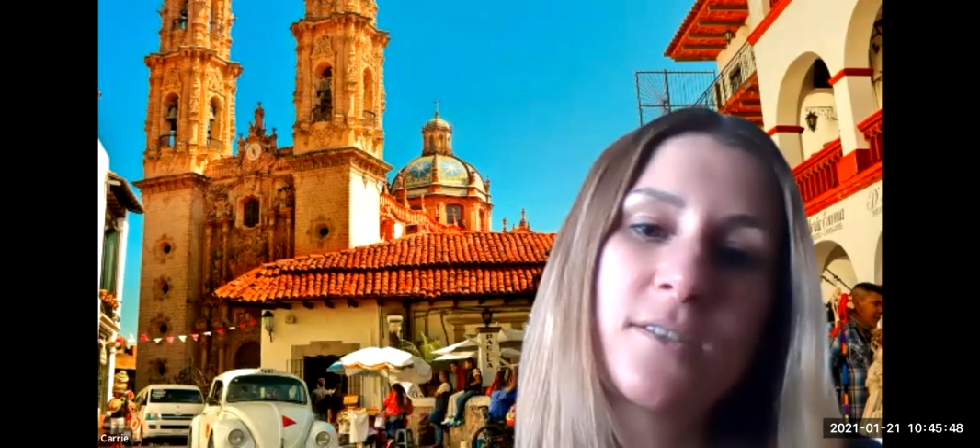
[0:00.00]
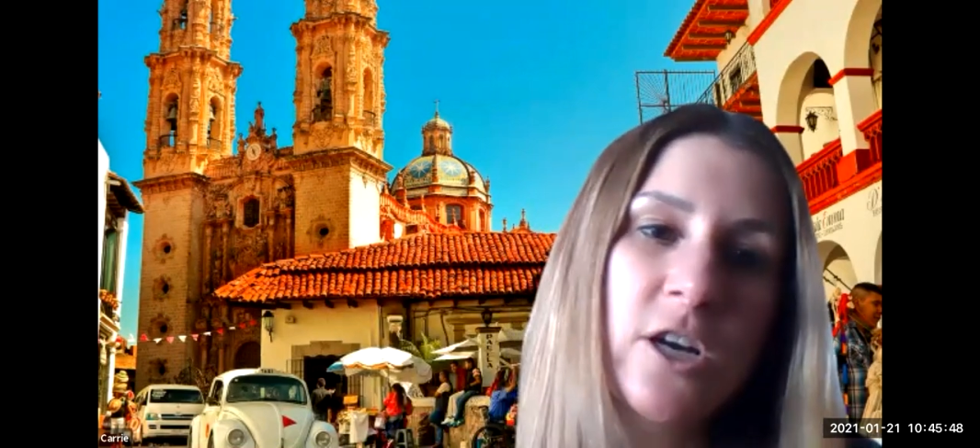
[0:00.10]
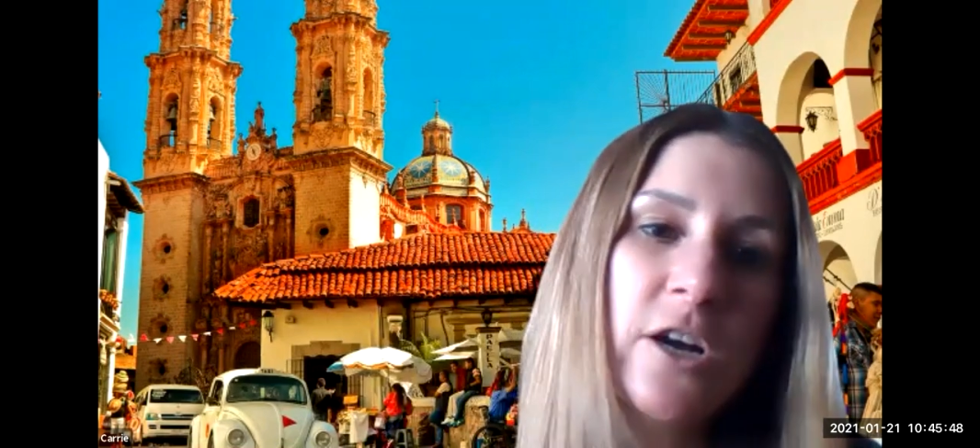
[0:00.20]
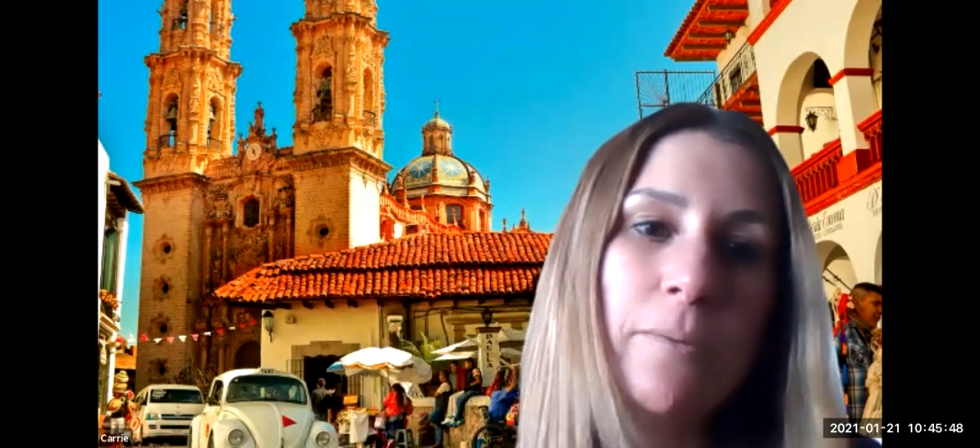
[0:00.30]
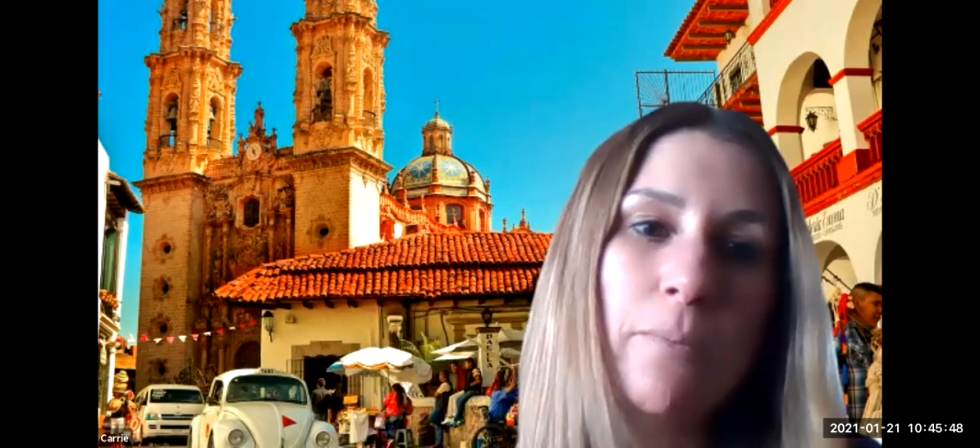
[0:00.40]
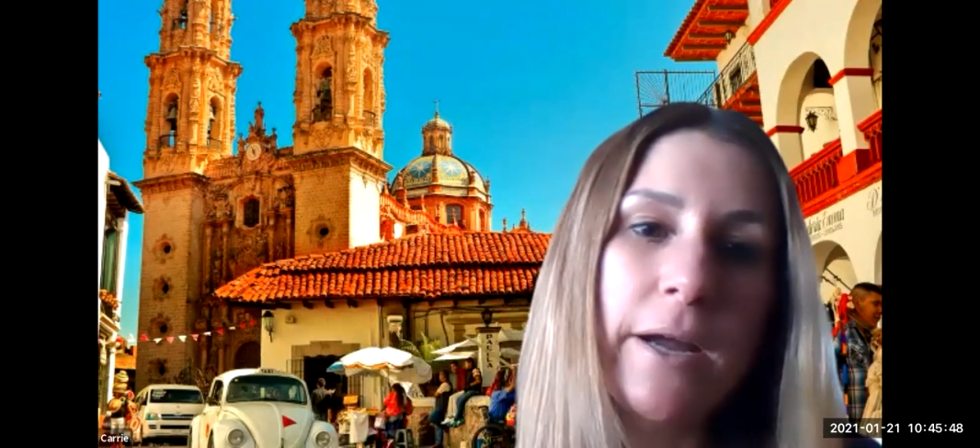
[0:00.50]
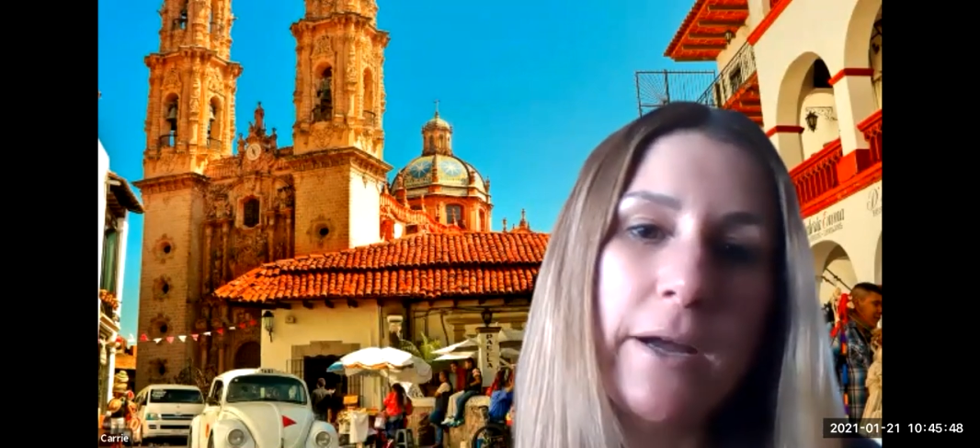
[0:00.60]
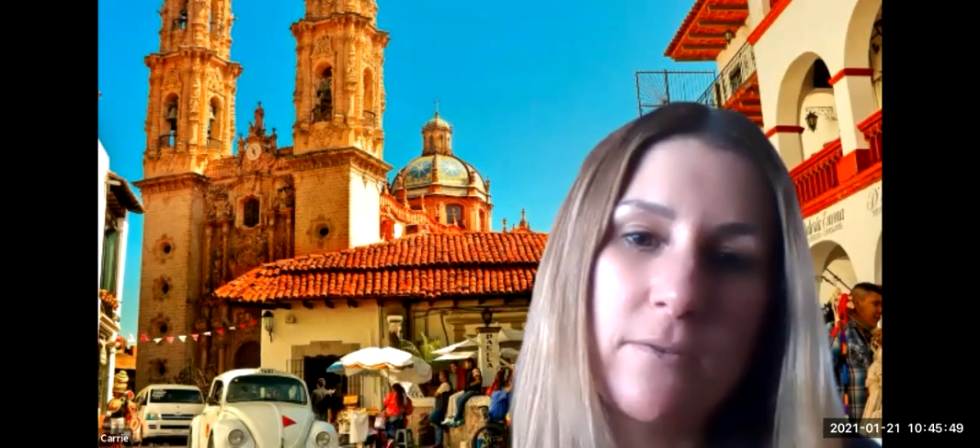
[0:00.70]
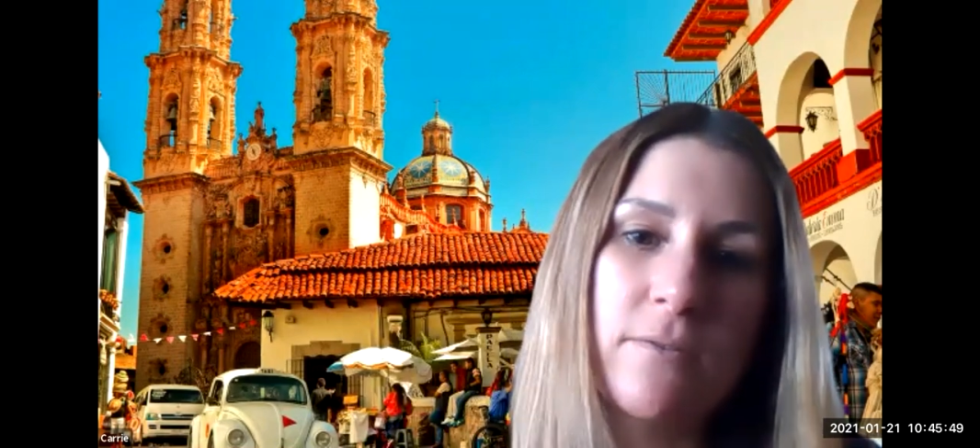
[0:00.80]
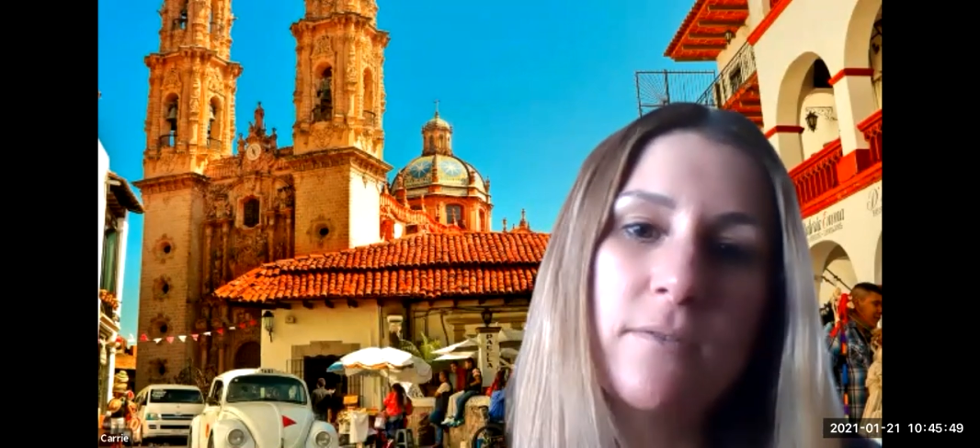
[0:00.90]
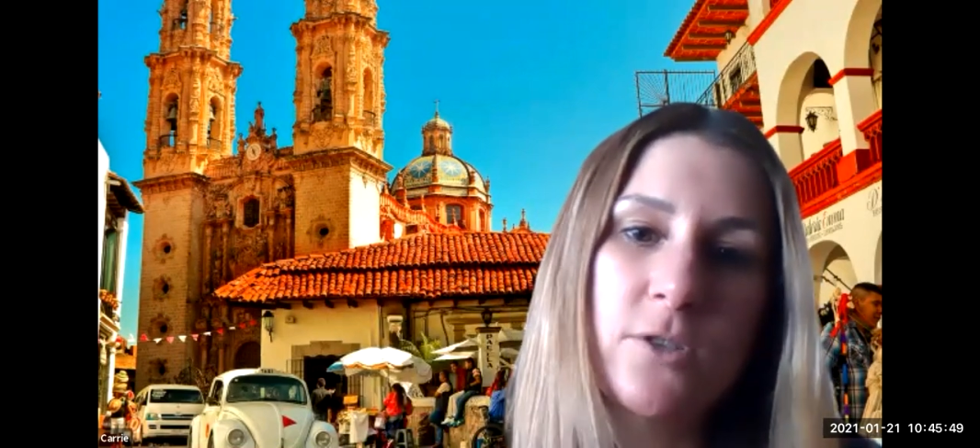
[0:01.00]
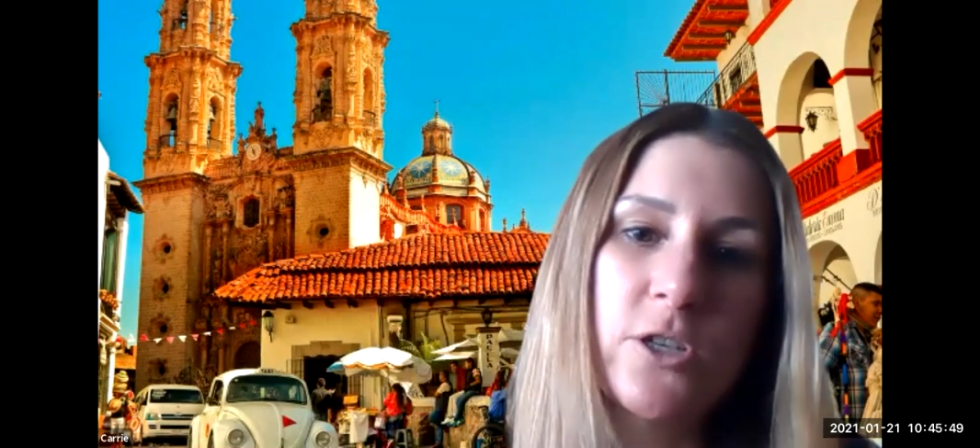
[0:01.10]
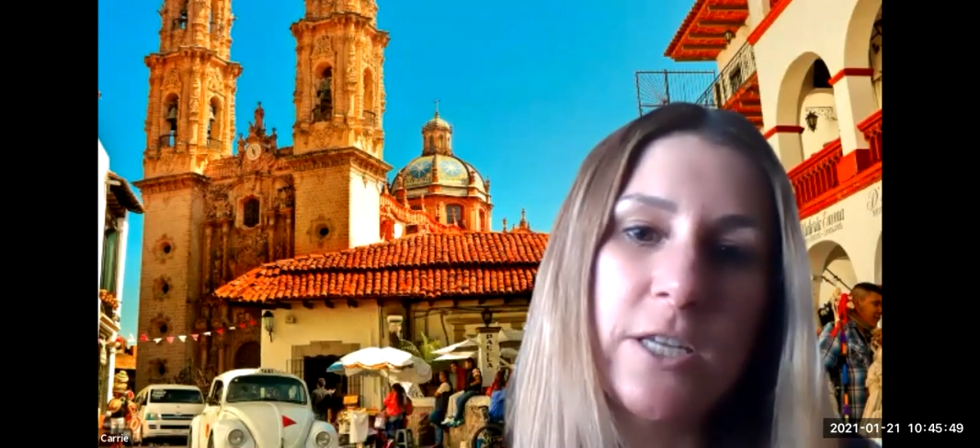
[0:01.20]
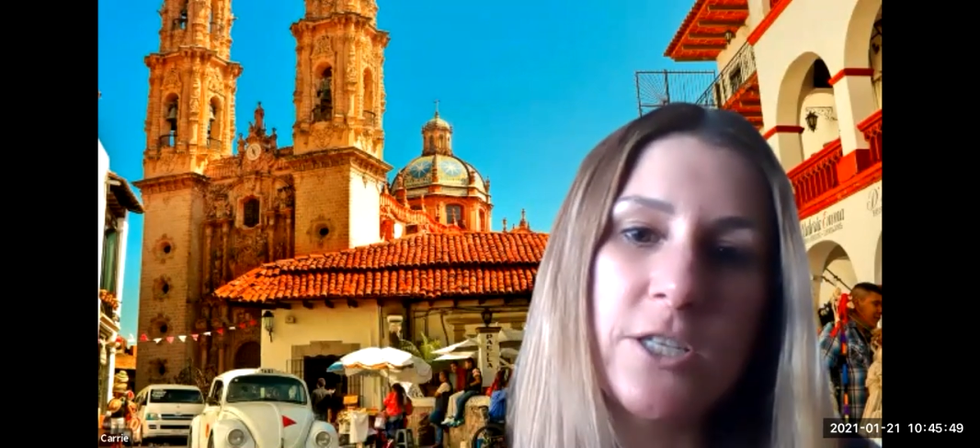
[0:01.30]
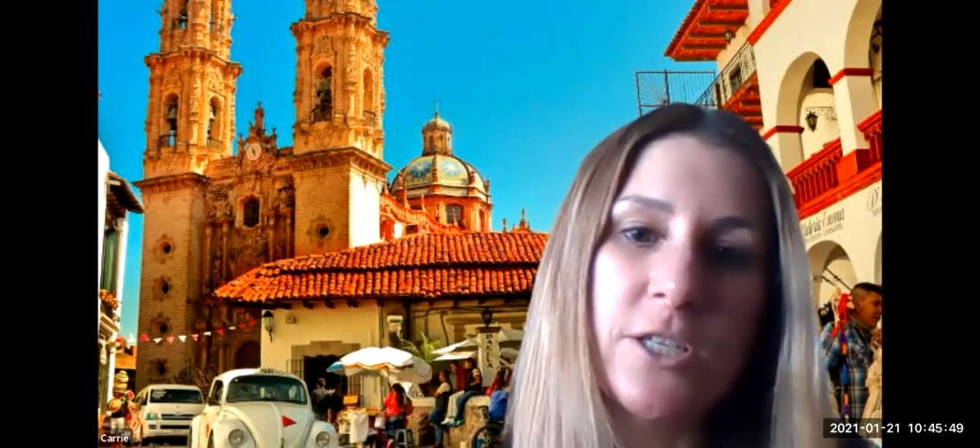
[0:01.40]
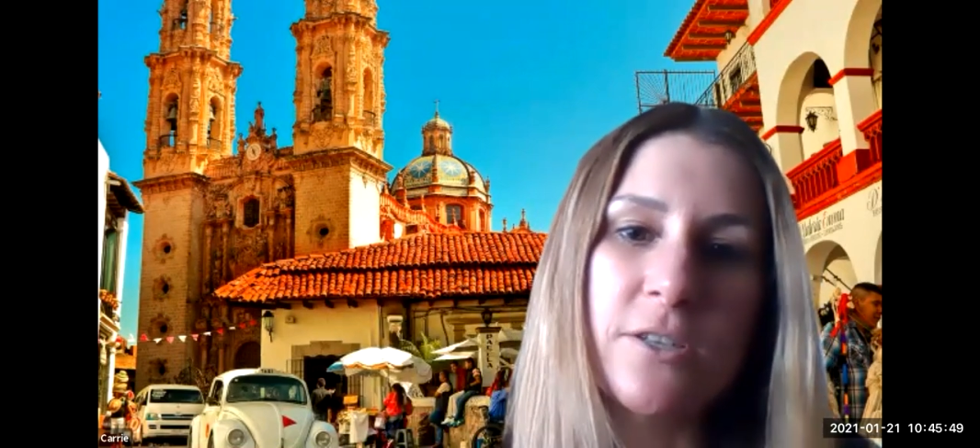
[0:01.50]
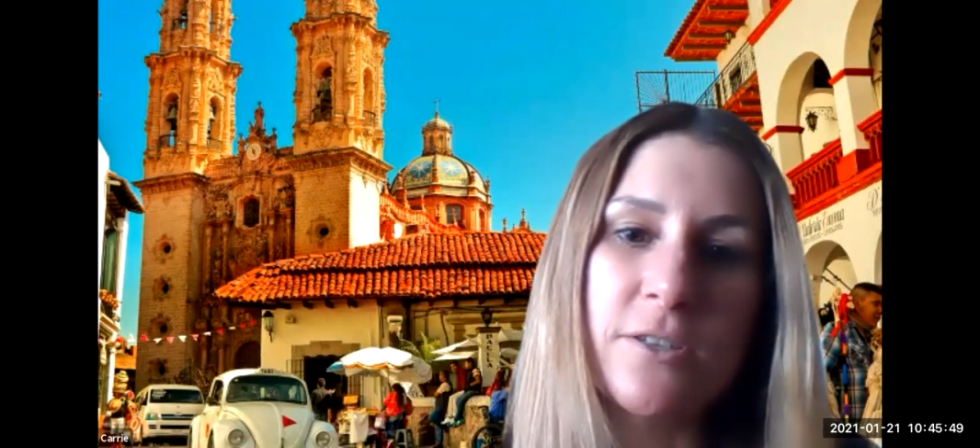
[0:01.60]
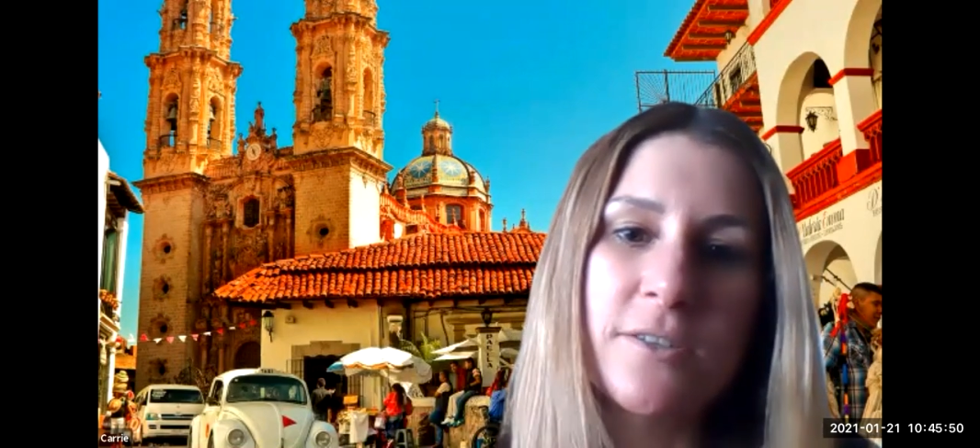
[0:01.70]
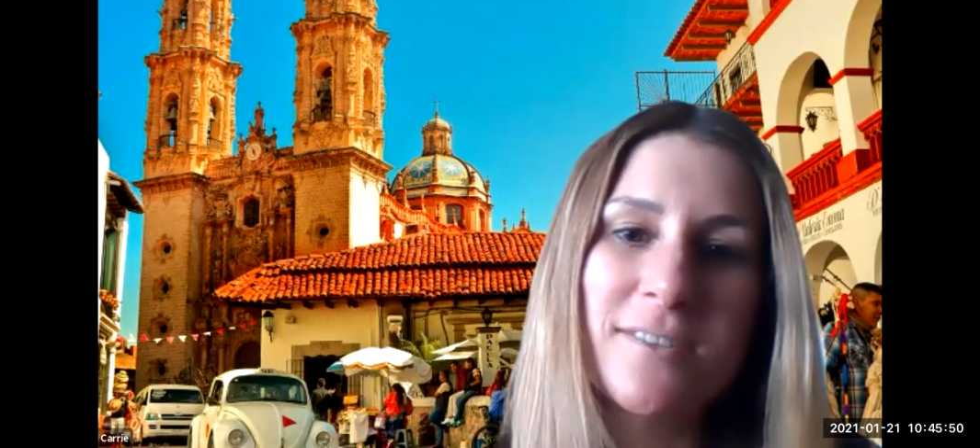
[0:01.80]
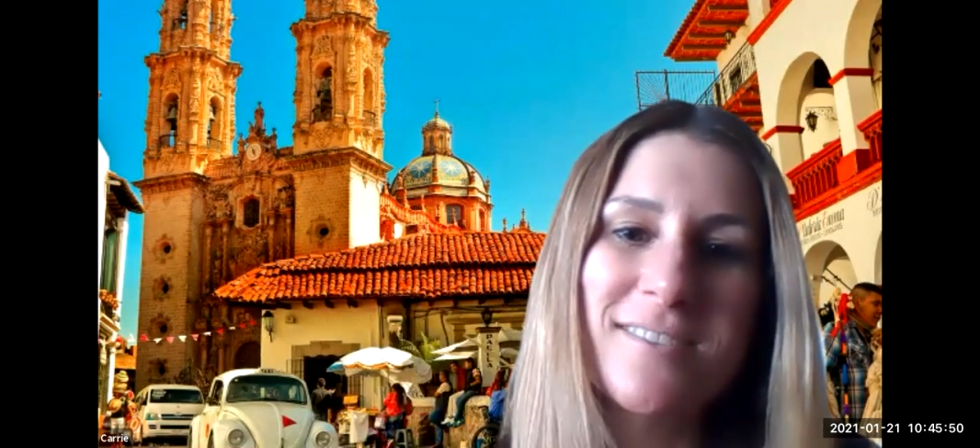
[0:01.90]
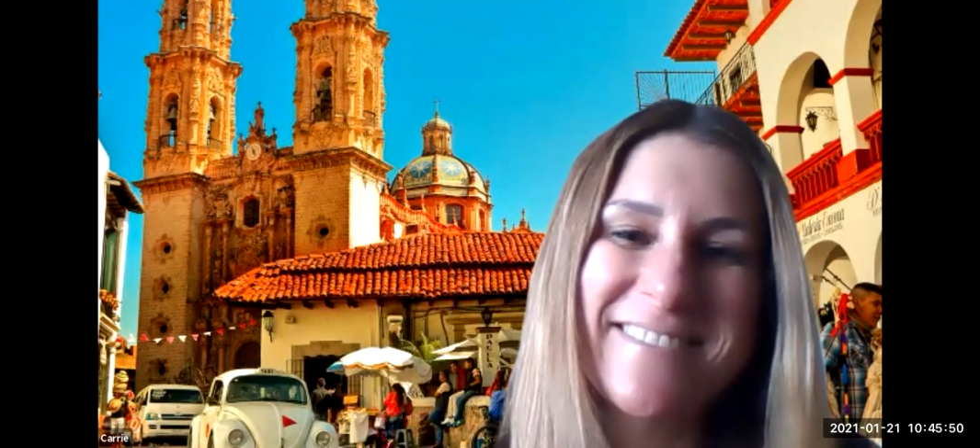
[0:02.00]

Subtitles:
Charlie Brown tradition.